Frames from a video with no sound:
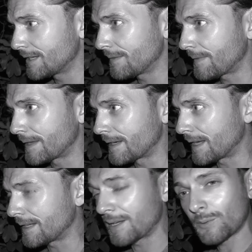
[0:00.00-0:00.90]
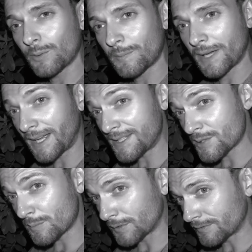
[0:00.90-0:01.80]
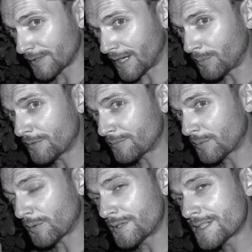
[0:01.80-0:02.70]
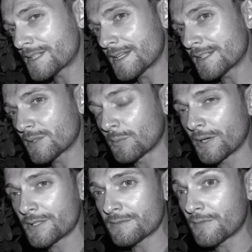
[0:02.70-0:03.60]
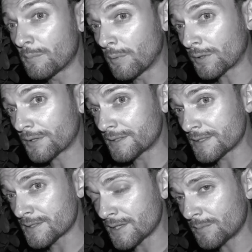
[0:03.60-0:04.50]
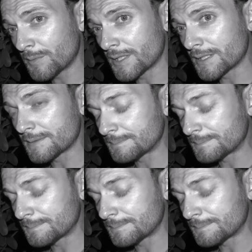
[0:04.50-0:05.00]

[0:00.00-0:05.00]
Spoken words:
then I'll hold my hands up. But for now, if we're going to say it's the words of the book that determine it,